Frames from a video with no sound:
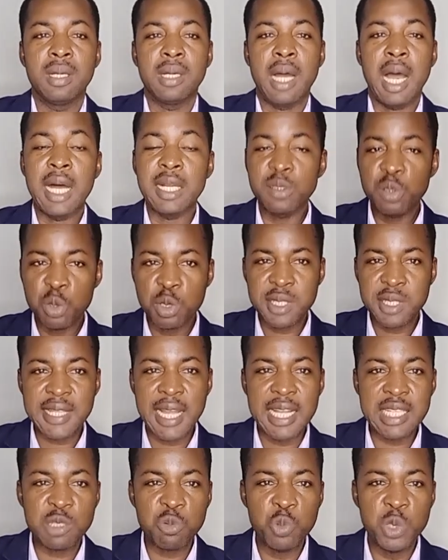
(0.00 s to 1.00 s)
And to
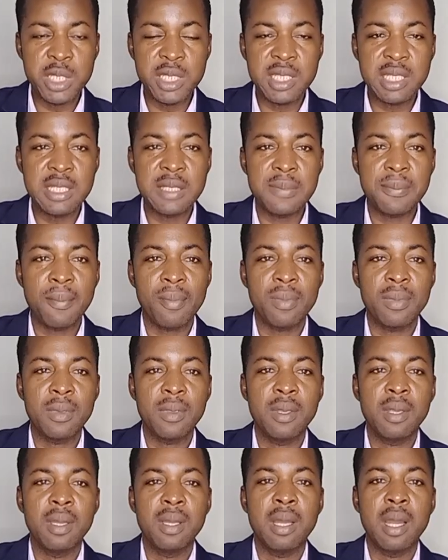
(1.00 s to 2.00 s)
start with,
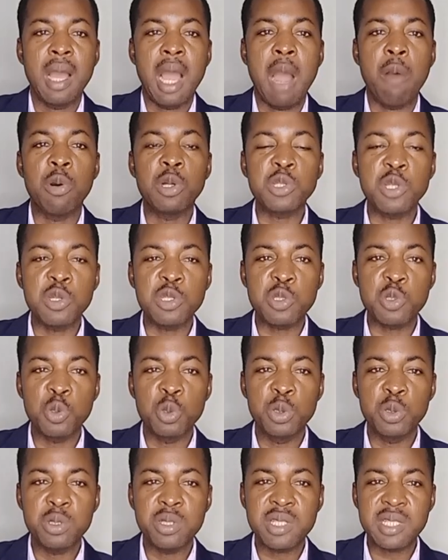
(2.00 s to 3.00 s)
I want us
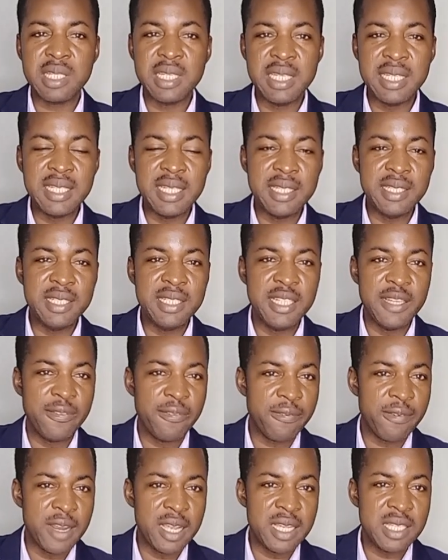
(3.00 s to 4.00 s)
to see the
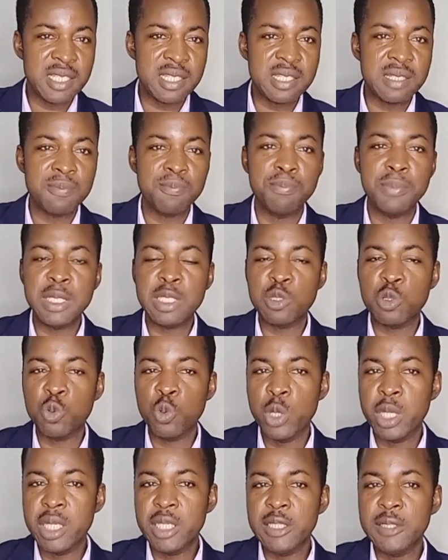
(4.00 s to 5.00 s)
difference
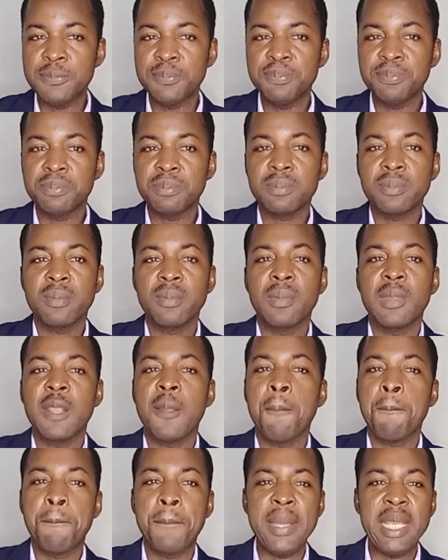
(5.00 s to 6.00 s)
between
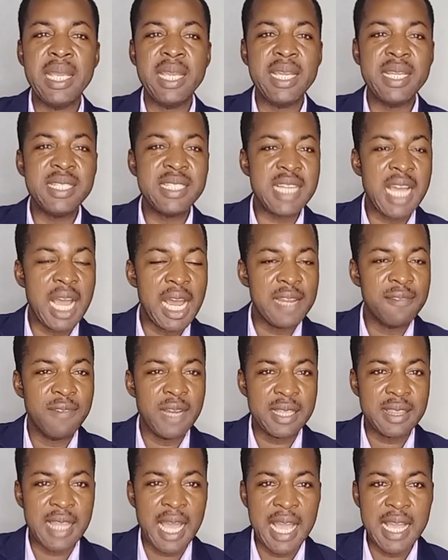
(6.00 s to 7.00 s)
paid
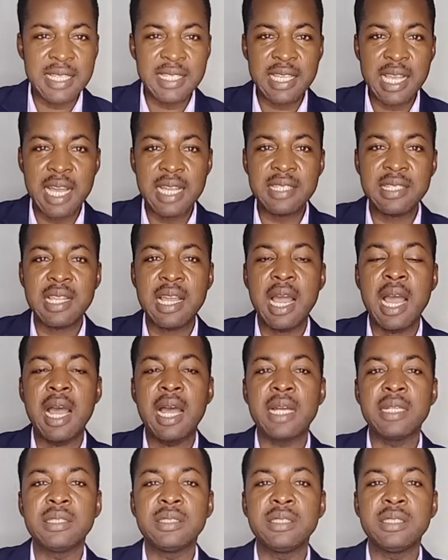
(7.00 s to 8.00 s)
advertisers
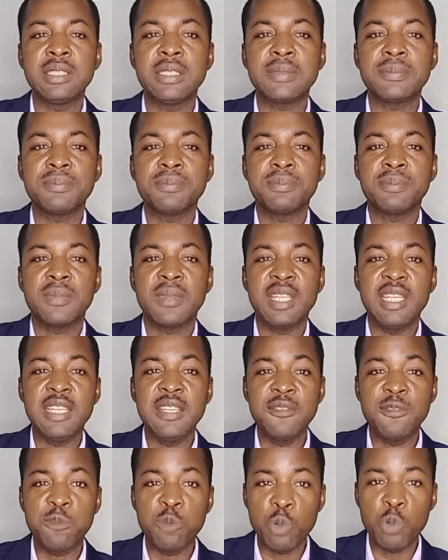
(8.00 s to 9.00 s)
and
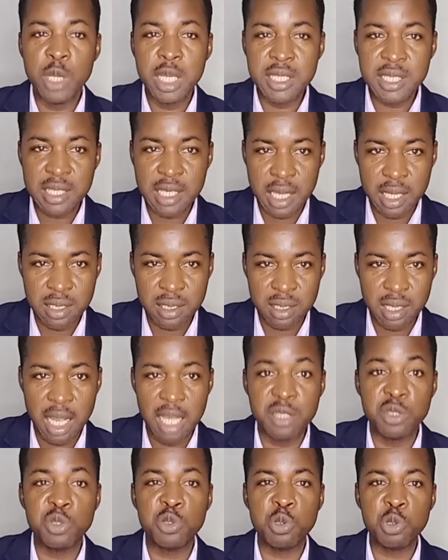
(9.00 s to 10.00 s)
influencers
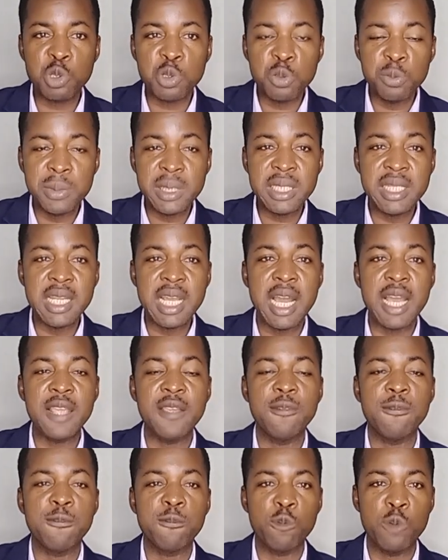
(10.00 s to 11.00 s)
and social media
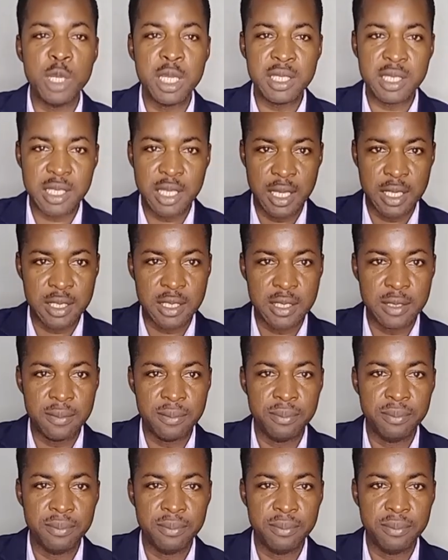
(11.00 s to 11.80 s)
influencers.